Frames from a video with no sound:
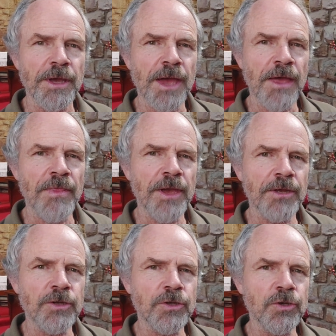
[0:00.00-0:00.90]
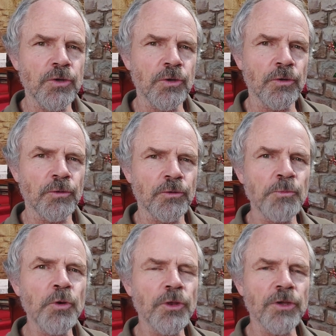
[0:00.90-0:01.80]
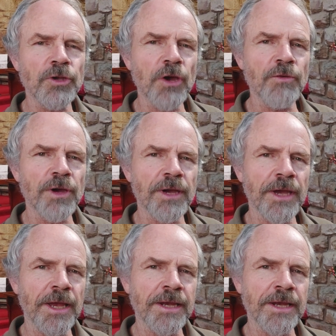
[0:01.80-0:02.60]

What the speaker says: and then to smooth things over,